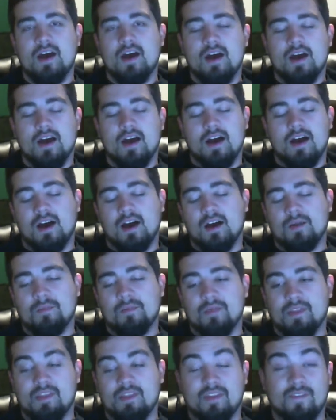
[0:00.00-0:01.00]

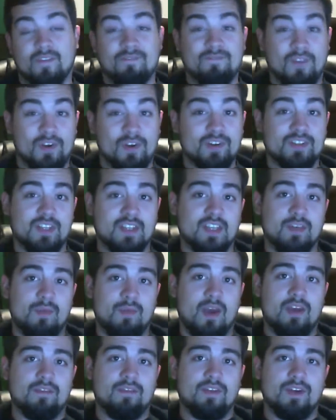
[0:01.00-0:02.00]
The first thing you
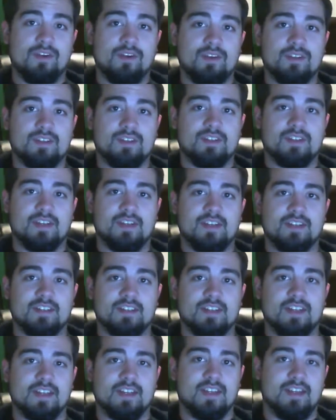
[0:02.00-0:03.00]
may have noticed
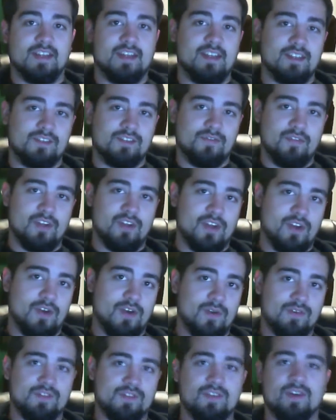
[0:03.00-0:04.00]
is that this
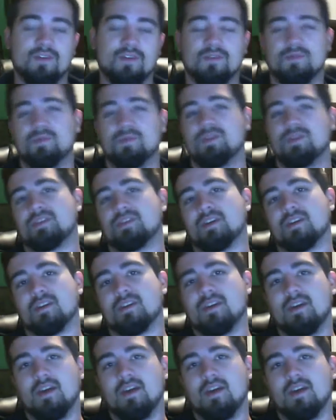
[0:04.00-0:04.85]
video started with music.